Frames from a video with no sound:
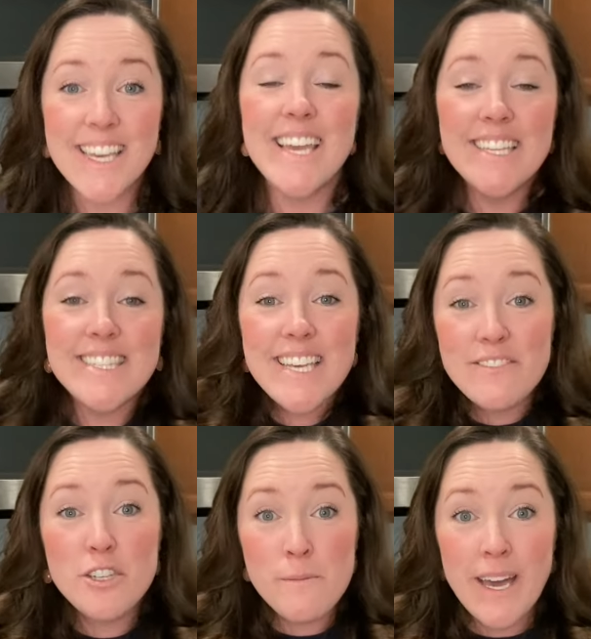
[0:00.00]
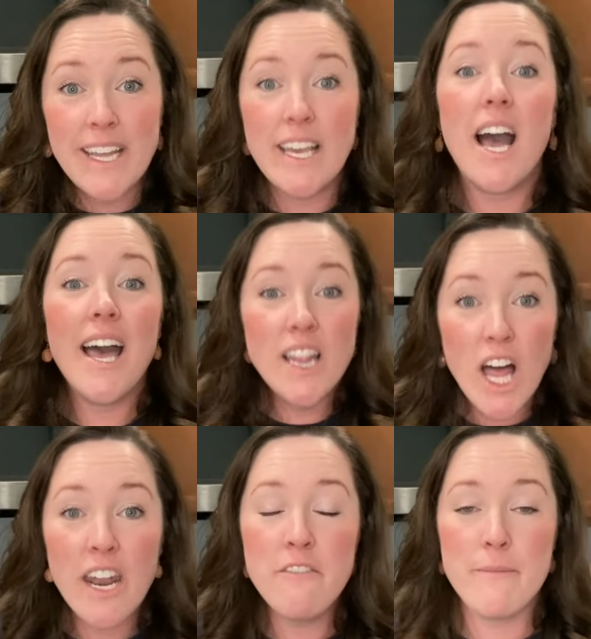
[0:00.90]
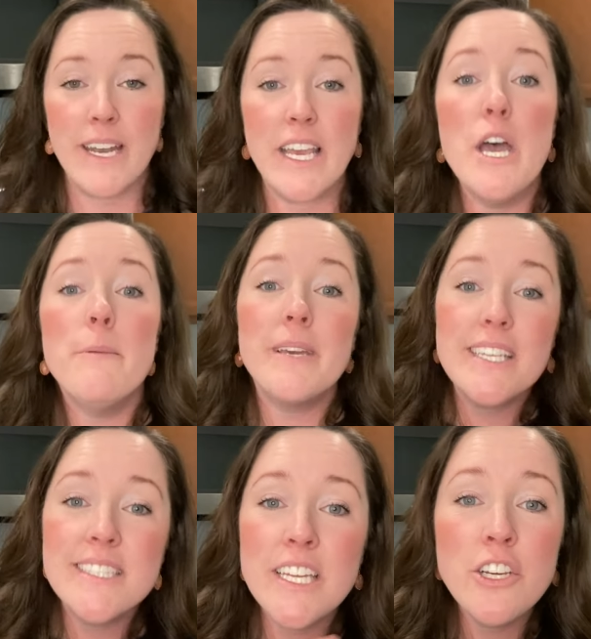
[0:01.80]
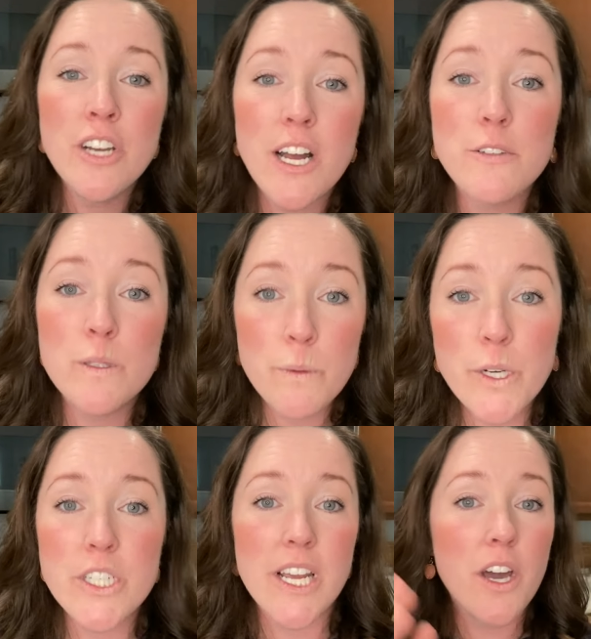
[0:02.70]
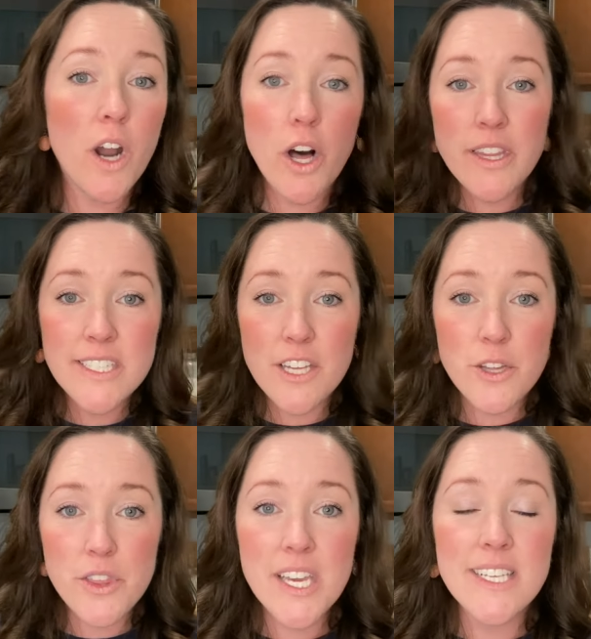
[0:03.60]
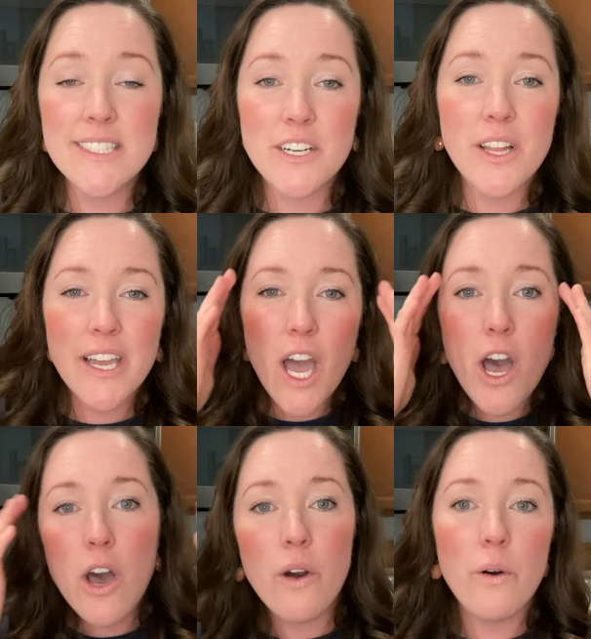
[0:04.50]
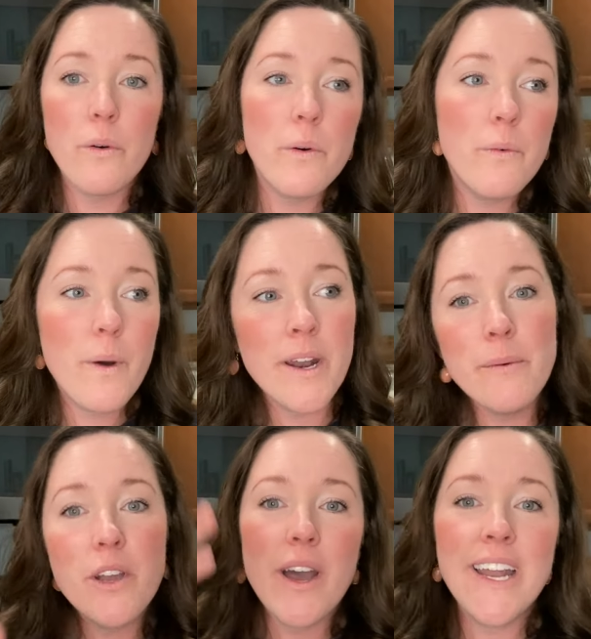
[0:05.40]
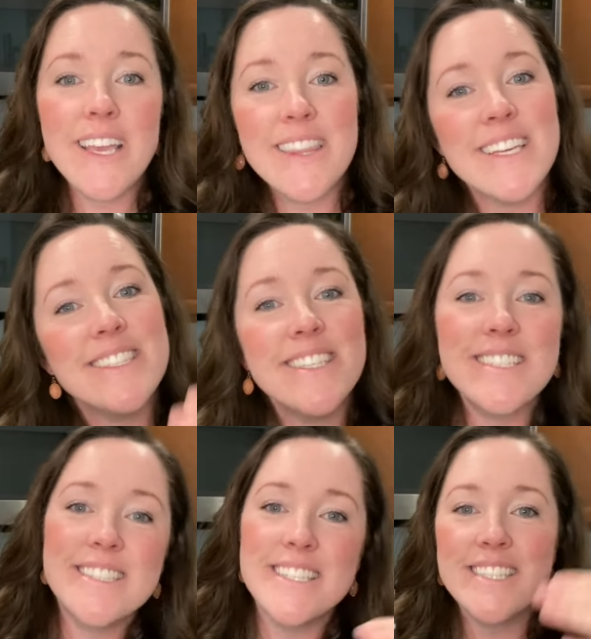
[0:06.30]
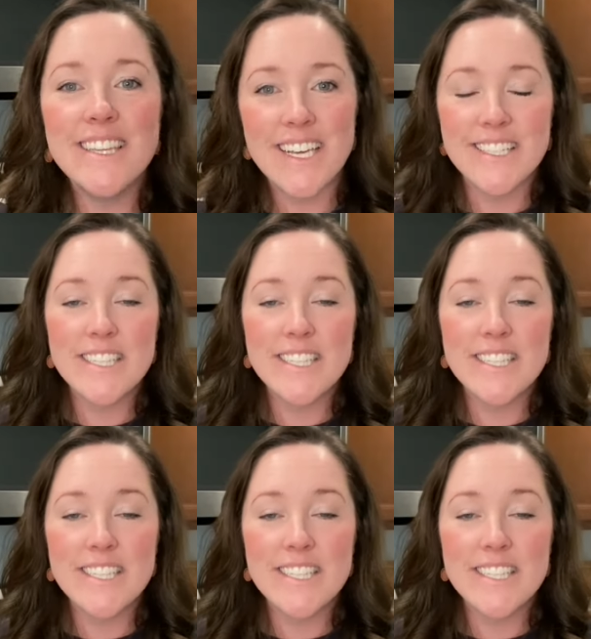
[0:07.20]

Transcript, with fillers: It saves you money, a lot of money, because then you're not splurging on all these other things that you're like, oh, why don't we go ahead and get this, this, this, and this?